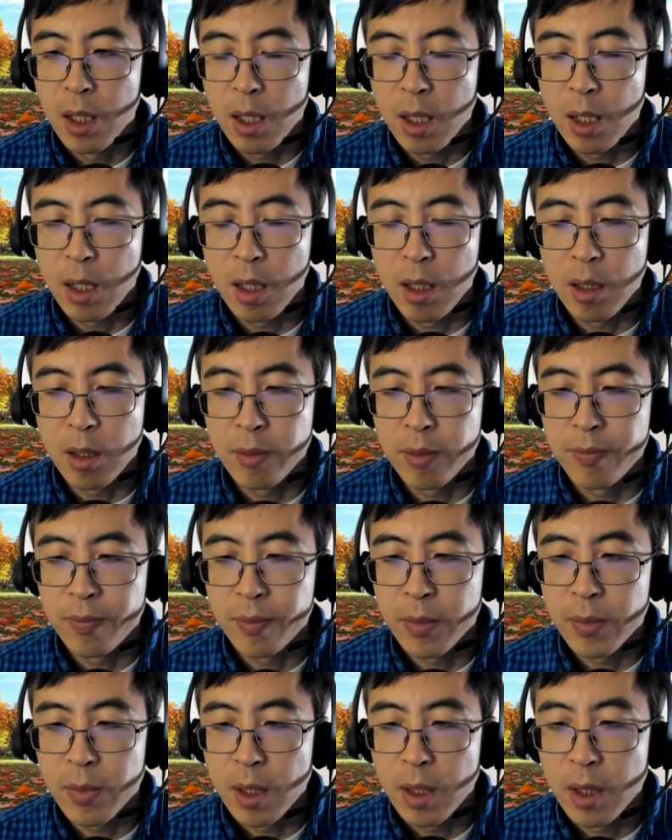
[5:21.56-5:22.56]

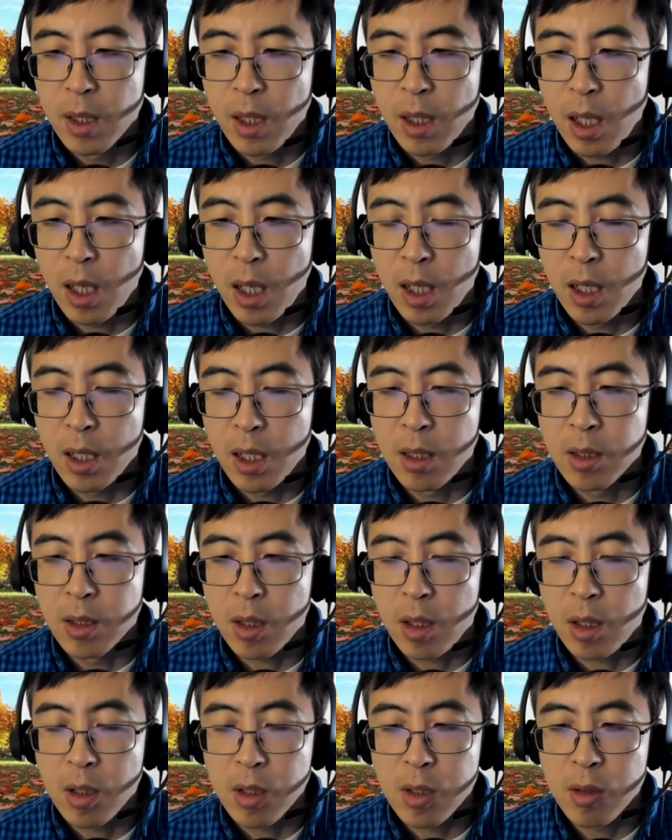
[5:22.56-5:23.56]
and
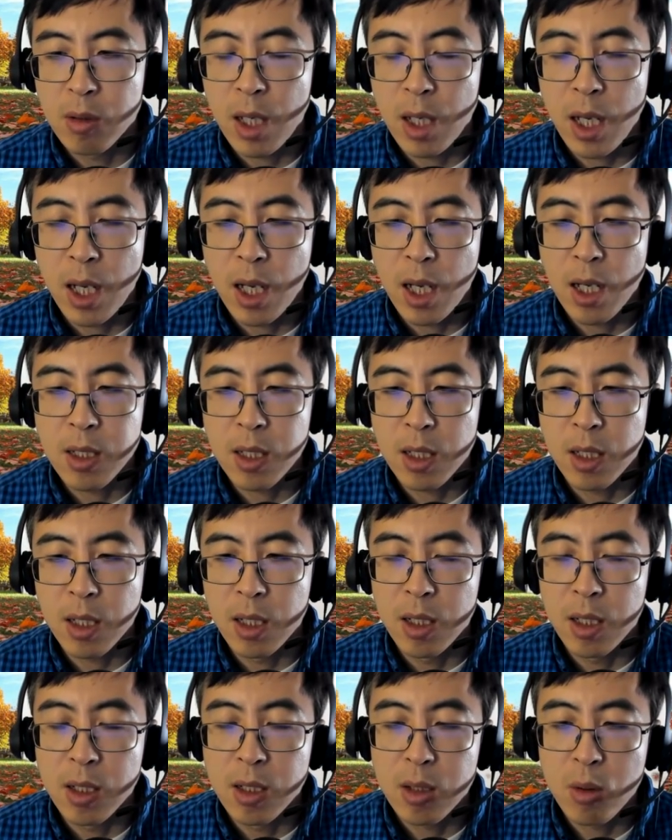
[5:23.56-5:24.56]
also has
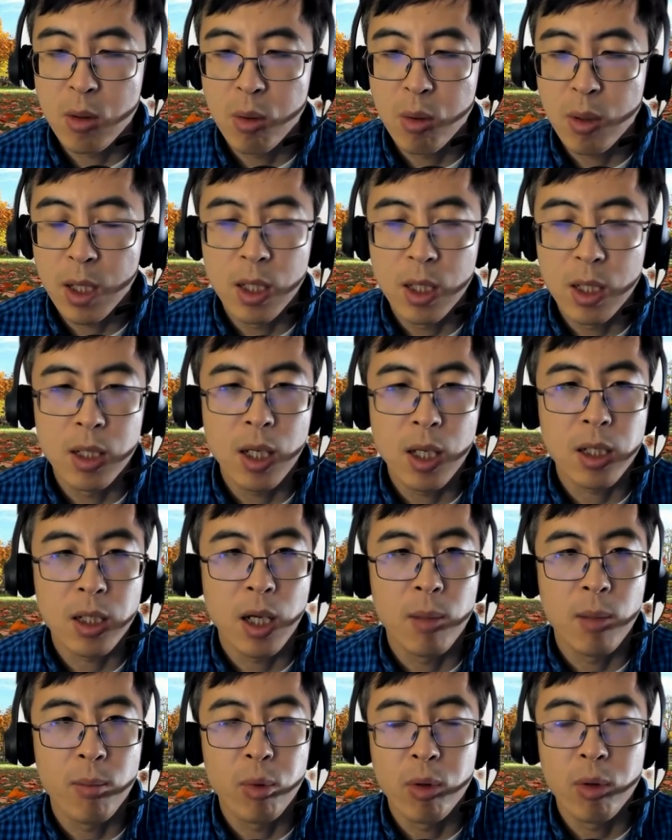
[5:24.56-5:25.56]
a screen that
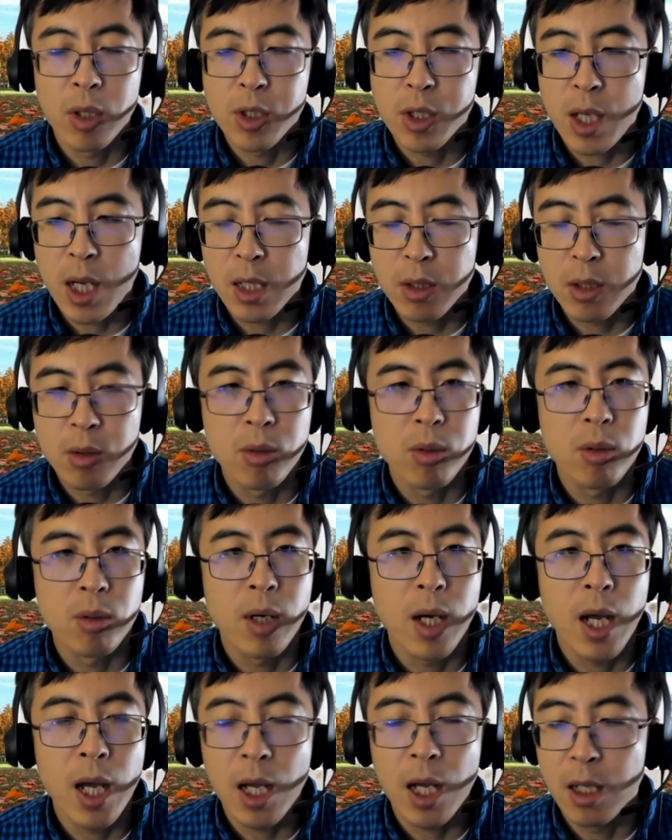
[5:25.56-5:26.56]
can project to
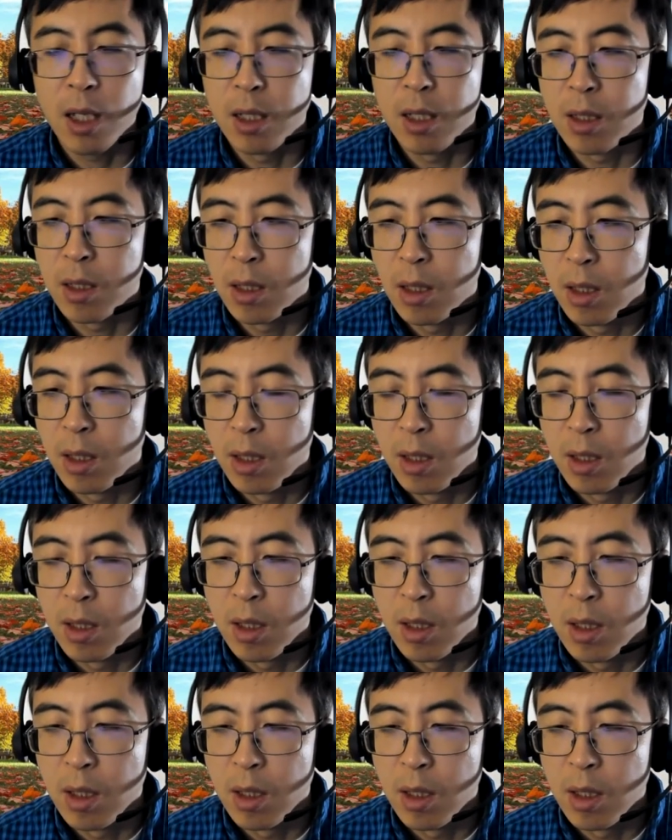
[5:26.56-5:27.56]
your hand.
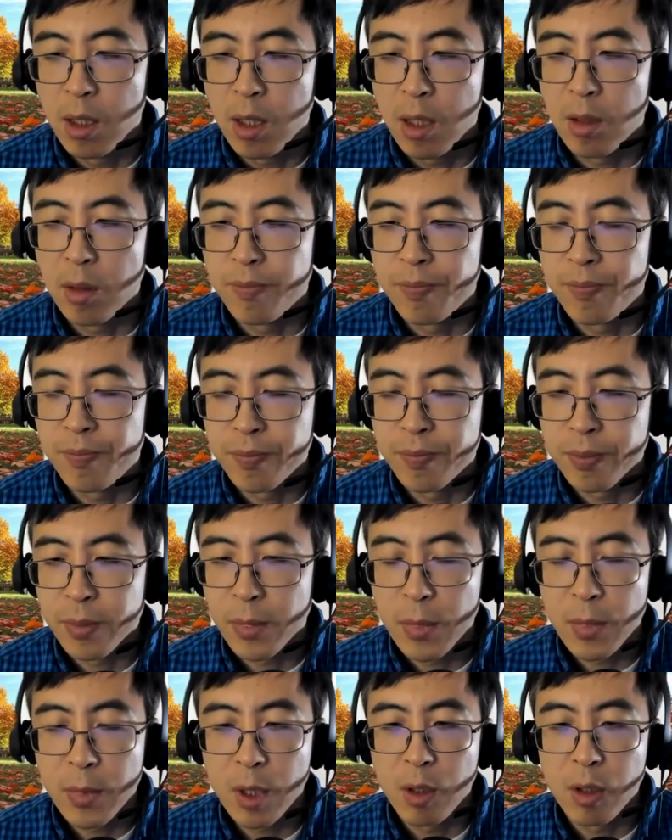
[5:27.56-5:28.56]

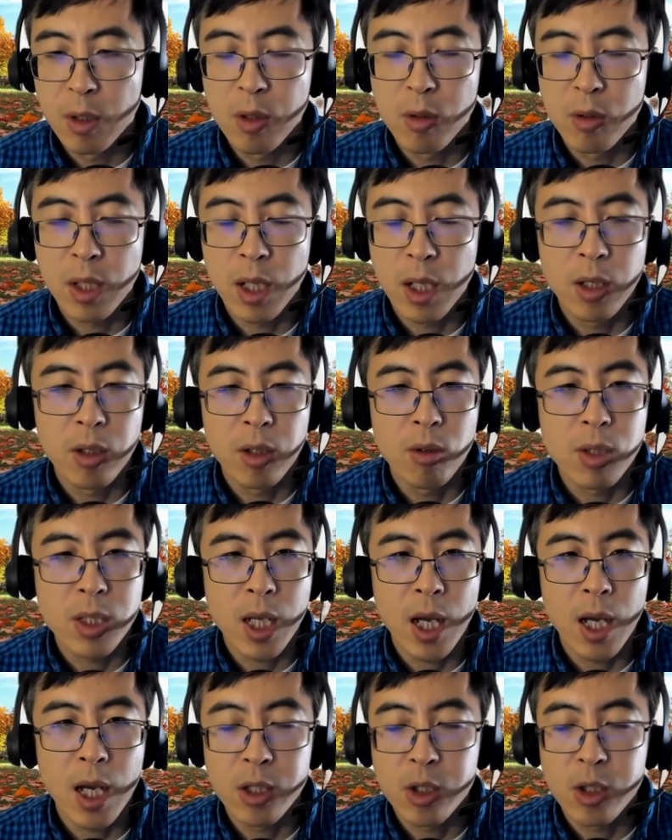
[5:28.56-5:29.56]
You can use
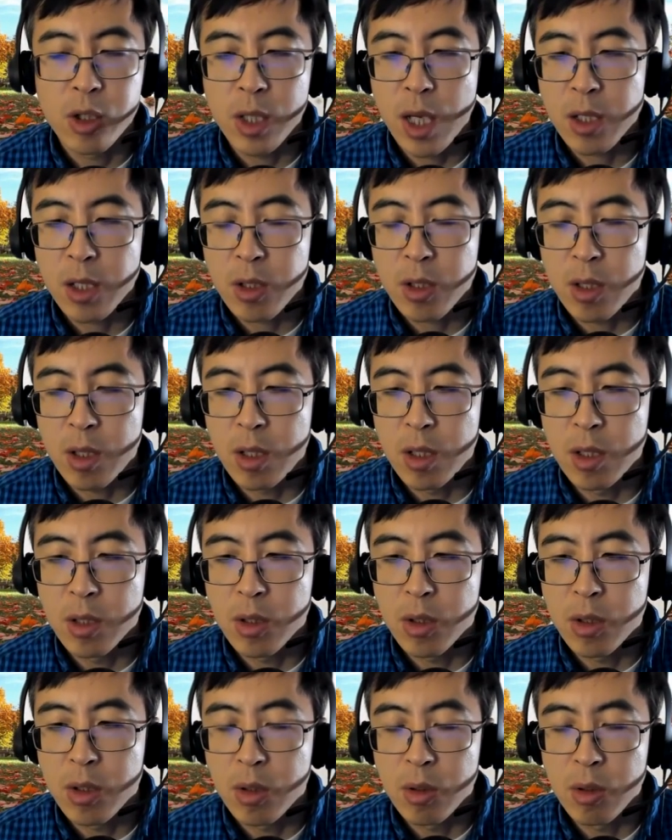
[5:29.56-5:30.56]
hand
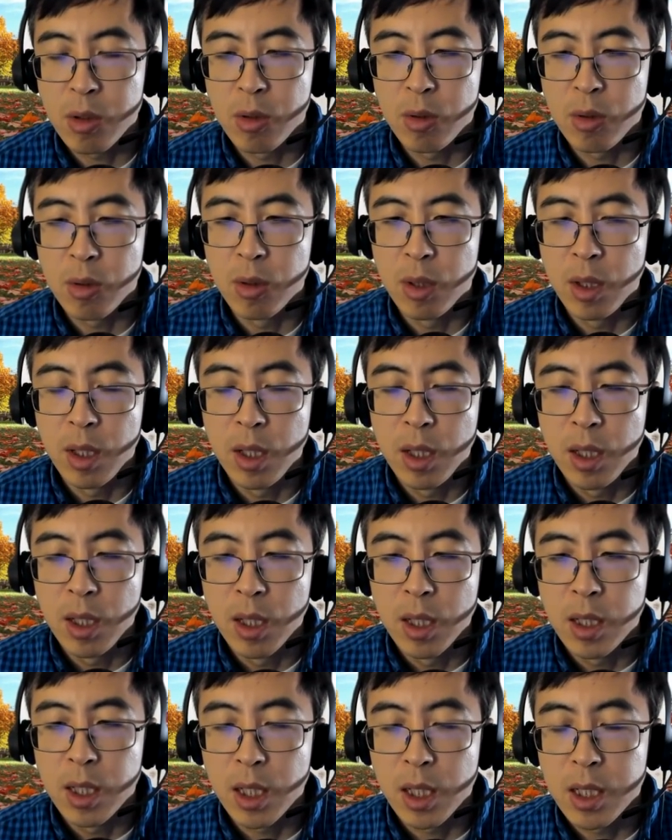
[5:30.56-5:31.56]
gestures to
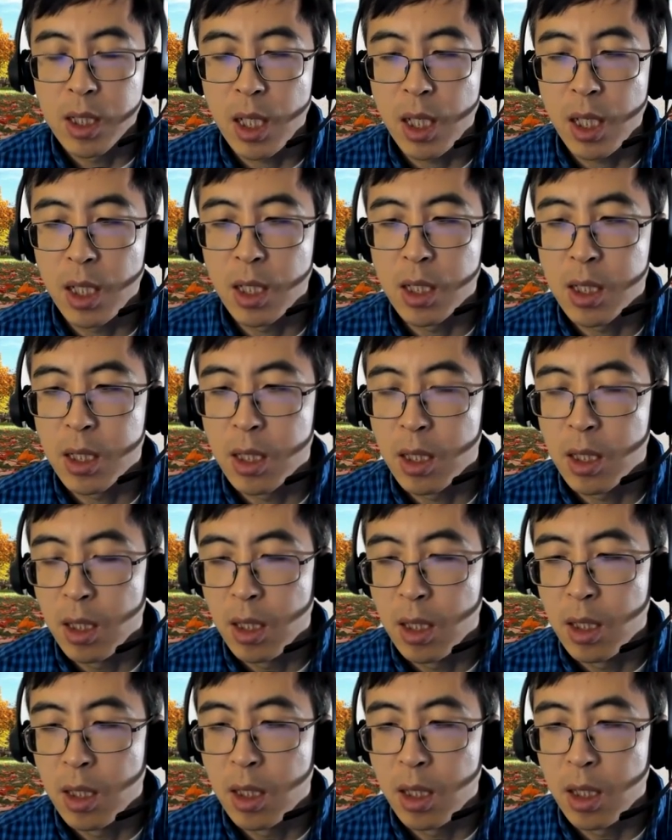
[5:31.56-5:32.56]
dictate
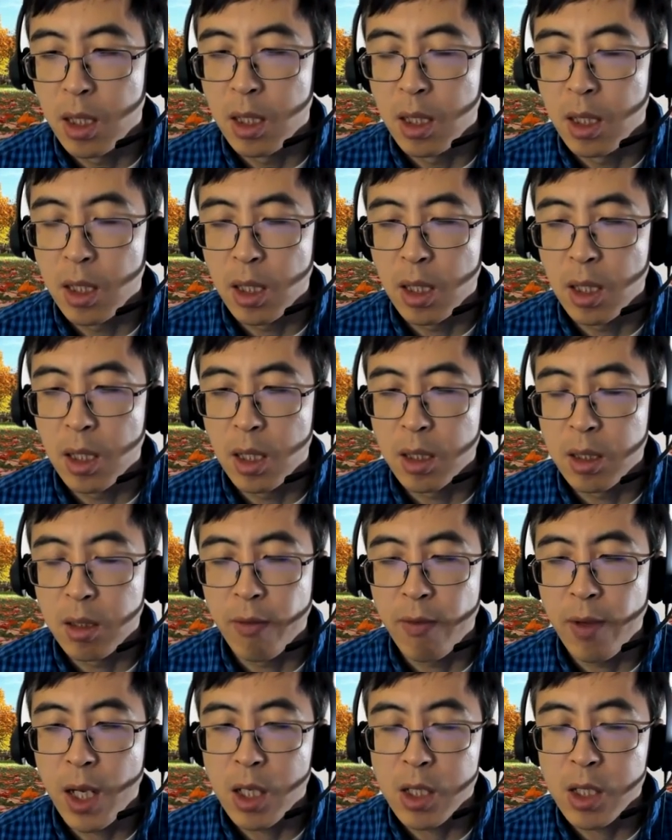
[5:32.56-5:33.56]
the
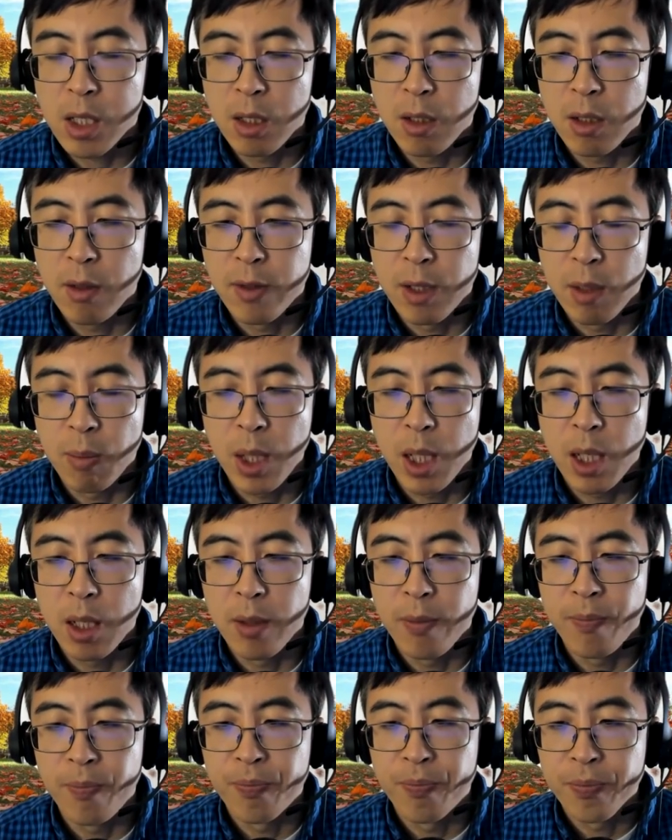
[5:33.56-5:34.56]
function of the
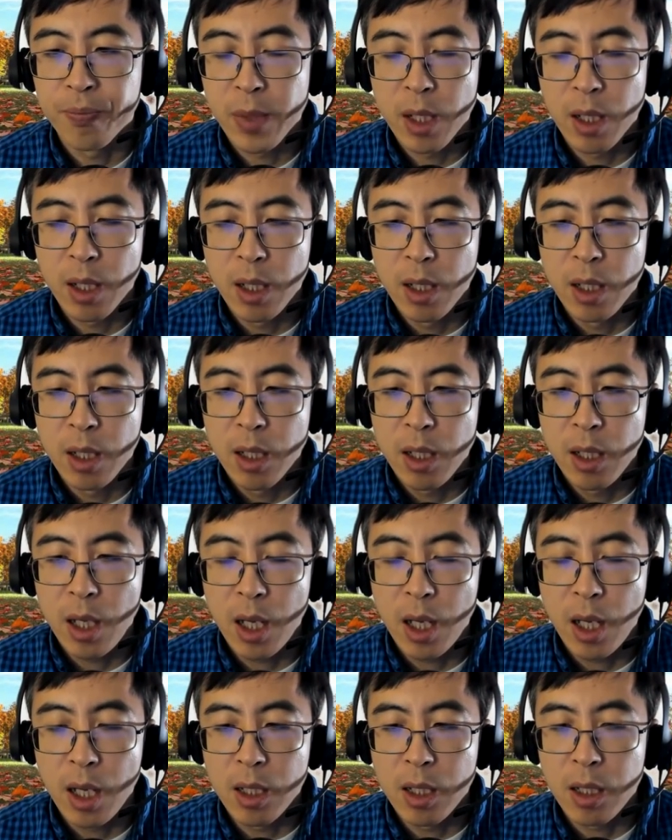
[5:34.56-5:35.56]
pen,
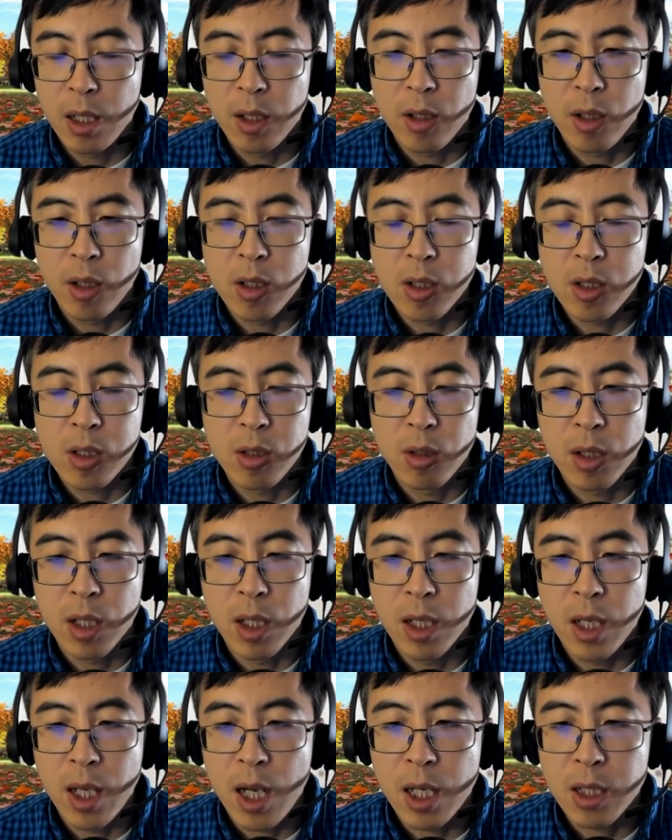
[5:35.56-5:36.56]
and it also
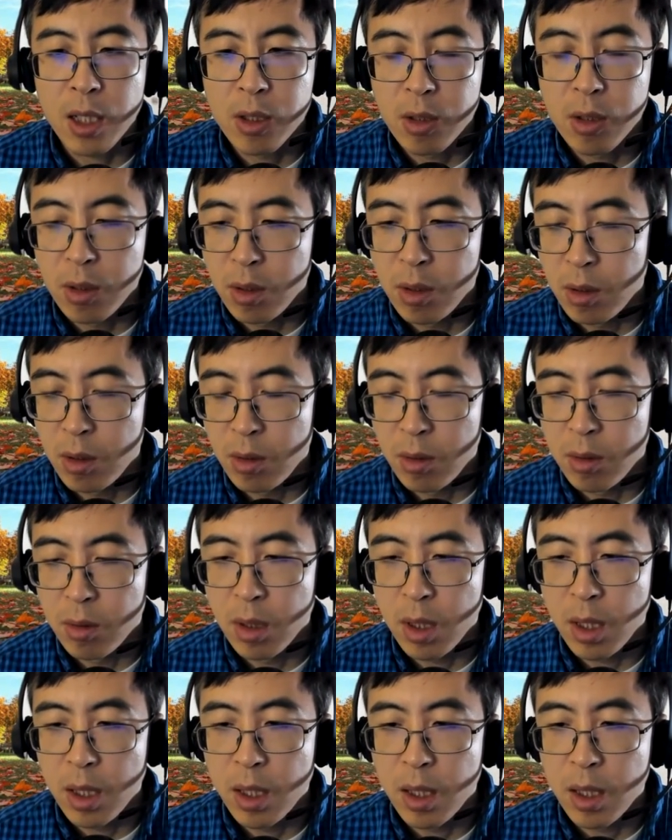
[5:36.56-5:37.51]
connect to